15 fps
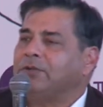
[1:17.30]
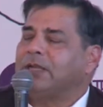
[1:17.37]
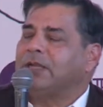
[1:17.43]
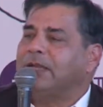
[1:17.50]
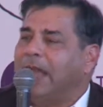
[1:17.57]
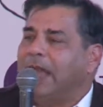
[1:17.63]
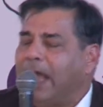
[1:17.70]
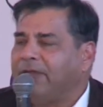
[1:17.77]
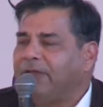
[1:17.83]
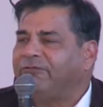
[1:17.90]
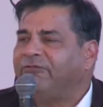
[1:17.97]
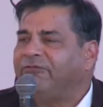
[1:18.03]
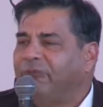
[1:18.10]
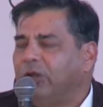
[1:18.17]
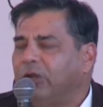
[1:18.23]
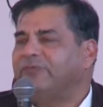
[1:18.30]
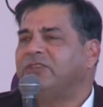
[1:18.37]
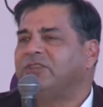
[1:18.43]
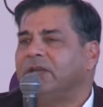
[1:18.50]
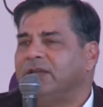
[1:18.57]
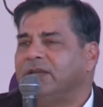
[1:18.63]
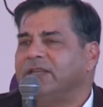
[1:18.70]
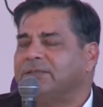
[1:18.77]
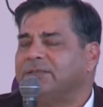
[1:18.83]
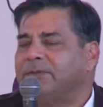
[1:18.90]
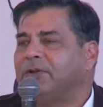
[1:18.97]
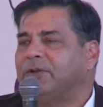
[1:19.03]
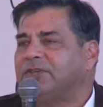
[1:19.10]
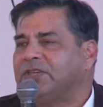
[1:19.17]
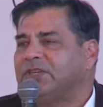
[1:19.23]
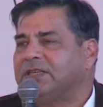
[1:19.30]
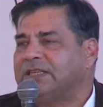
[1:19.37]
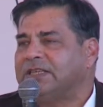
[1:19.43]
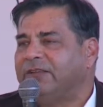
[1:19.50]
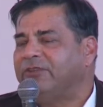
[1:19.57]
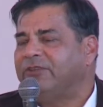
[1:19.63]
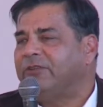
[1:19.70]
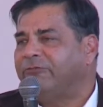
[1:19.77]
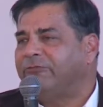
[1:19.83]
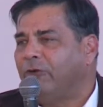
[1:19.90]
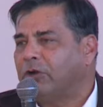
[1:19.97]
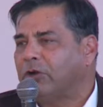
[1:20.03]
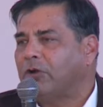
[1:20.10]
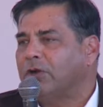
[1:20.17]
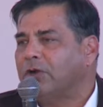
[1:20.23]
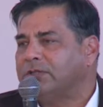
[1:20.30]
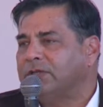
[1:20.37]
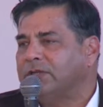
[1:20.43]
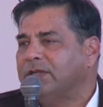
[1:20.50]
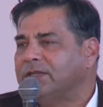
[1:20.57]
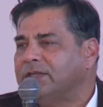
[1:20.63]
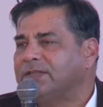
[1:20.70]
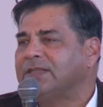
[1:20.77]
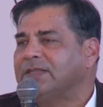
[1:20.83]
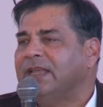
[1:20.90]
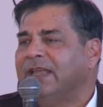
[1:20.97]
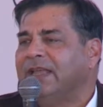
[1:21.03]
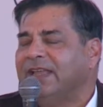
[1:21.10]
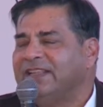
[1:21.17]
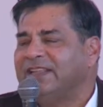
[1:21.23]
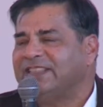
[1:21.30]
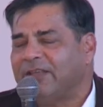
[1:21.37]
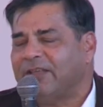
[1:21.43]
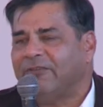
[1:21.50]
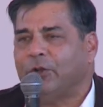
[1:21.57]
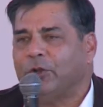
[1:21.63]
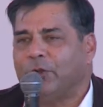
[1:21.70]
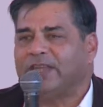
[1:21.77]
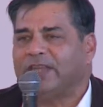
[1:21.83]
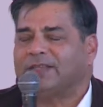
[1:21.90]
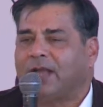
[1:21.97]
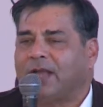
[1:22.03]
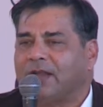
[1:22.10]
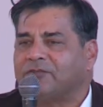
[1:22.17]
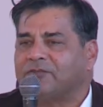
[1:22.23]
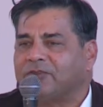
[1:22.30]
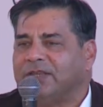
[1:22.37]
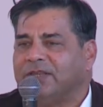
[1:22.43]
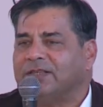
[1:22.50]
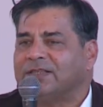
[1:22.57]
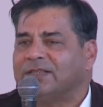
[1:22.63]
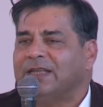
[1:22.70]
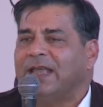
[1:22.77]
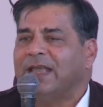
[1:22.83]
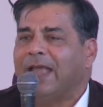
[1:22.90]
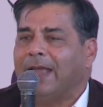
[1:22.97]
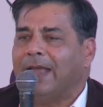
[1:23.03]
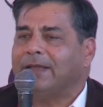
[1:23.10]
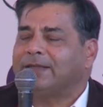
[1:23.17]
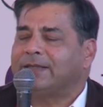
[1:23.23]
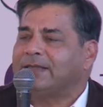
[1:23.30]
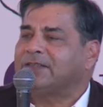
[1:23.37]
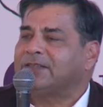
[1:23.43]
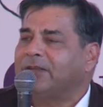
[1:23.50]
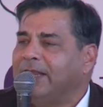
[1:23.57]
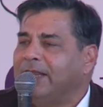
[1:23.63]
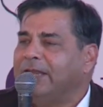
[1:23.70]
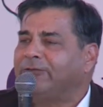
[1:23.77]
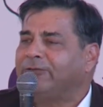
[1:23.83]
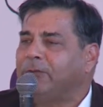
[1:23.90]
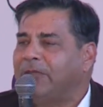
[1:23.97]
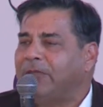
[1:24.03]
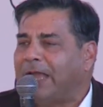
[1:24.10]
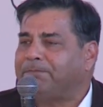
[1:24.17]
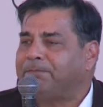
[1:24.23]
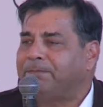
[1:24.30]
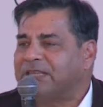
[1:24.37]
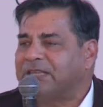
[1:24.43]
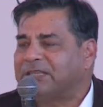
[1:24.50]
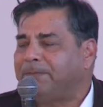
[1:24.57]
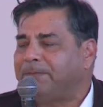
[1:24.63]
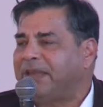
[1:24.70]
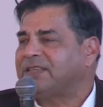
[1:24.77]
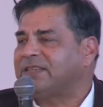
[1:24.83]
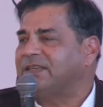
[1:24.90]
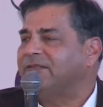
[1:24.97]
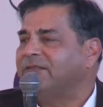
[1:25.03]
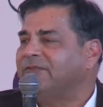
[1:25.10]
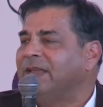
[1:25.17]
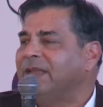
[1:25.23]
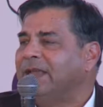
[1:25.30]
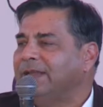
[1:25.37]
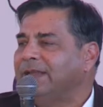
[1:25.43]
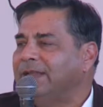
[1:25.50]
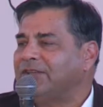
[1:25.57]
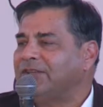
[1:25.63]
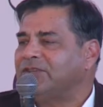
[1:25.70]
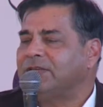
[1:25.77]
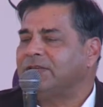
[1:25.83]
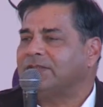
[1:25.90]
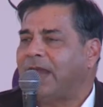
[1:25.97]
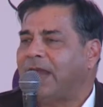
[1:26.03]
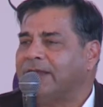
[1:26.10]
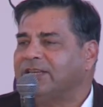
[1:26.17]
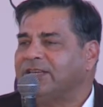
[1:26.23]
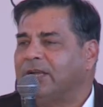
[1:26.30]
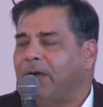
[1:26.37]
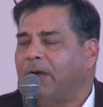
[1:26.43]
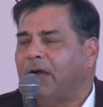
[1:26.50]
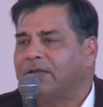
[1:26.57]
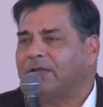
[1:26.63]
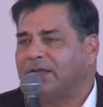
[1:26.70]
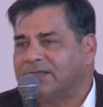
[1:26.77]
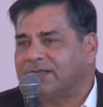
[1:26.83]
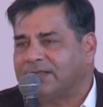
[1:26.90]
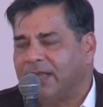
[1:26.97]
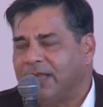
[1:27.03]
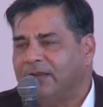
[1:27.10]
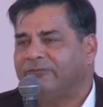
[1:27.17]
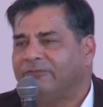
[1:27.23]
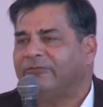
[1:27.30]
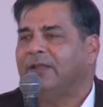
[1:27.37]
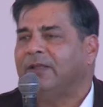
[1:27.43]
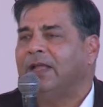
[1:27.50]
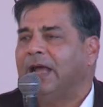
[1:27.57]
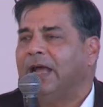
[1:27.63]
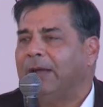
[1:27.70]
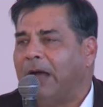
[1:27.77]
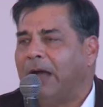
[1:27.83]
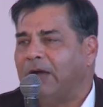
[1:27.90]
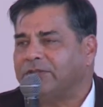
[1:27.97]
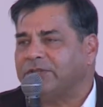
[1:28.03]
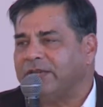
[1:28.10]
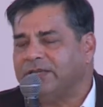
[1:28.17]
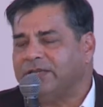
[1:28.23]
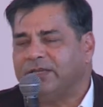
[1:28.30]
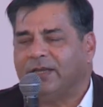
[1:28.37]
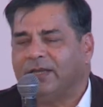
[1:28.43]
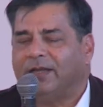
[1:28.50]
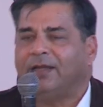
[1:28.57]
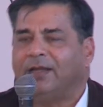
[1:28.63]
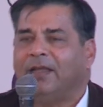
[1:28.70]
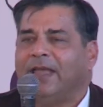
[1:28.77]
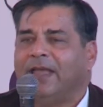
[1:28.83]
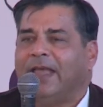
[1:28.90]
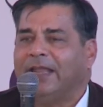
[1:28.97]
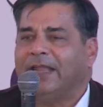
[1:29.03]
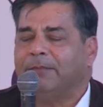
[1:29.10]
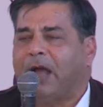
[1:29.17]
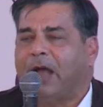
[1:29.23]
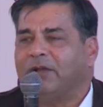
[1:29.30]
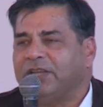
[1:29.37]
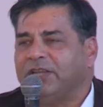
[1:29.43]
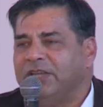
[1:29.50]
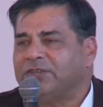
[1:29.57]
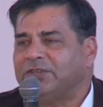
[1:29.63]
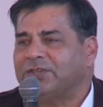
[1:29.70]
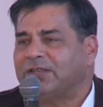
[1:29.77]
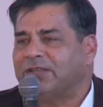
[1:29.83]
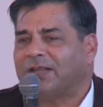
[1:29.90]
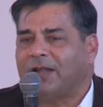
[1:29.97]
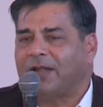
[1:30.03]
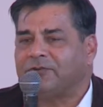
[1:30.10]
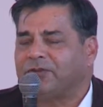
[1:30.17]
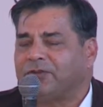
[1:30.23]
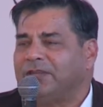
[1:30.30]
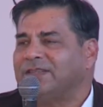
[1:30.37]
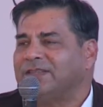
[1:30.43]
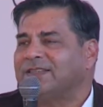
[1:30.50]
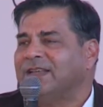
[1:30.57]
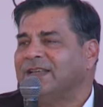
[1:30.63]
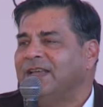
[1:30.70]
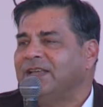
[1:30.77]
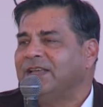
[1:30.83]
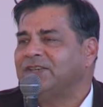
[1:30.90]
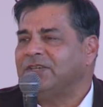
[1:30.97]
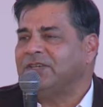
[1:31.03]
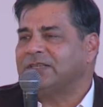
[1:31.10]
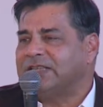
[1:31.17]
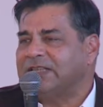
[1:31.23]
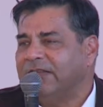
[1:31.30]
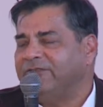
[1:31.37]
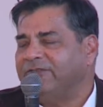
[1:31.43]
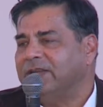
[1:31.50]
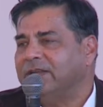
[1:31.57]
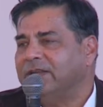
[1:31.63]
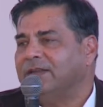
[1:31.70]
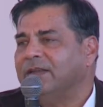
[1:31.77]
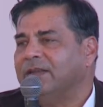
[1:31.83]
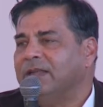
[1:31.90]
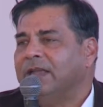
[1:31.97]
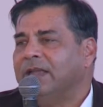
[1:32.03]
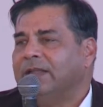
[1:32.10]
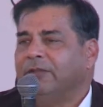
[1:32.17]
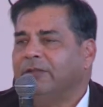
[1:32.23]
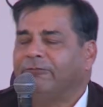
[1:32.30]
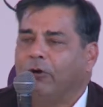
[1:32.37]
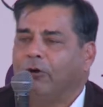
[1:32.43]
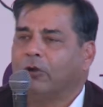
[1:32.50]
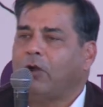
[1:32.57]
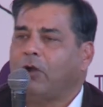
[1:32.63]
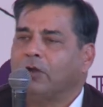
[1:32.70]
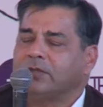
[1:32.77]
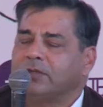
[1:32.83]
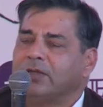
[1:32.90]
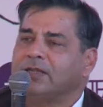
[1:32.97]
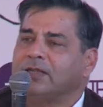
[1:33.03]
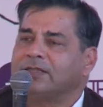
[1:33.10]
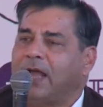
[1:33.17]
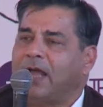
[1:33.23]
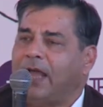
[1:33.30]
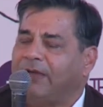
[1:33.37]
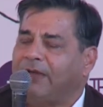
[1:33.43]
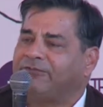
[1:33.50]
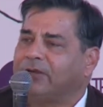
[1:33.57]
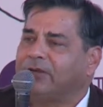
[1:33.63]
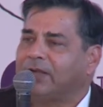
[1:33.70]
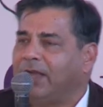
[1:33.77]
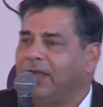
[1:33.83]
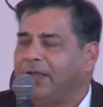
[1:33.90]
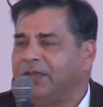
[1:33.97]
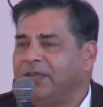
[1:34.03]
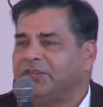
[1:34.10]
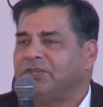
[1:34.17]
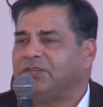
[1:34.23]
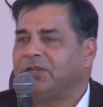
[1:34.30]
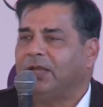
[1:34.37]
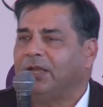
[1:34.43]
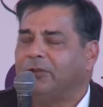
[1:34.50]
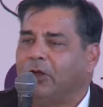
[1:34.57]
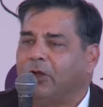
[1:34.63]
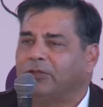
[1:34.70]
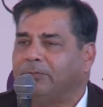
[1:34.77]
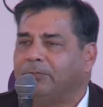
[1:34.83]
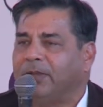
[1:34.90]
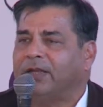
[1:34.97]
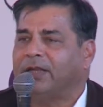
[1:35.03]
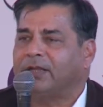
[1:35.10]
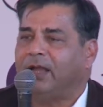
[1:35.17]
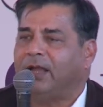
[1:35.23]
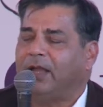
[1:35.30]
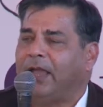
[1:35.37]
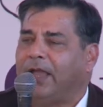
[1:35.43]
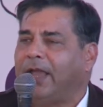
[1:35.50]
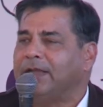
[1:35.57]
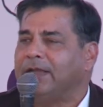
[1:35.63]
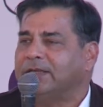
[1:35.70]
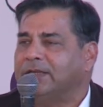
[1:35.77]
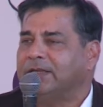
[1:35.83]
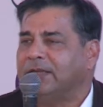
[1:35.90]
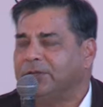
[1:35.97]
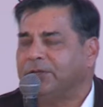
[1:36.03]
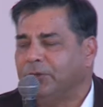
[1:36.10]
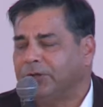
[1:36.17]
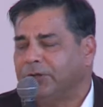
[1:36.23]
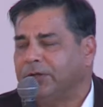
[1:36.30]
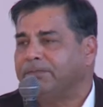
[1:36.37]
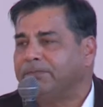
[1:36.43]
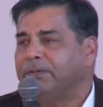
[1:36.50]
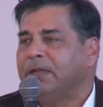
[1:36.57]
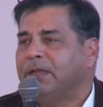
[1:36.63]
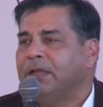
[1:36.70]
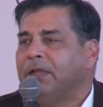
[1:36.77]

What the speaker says: a life full of journeys because she's lived in 4 continents, in 7 or 8 countries, and it is really from that perspective that she's writing about herself, about India, and about each of the countries she has lived in. The 4 continents are Africa, Asia, North America, and Europe.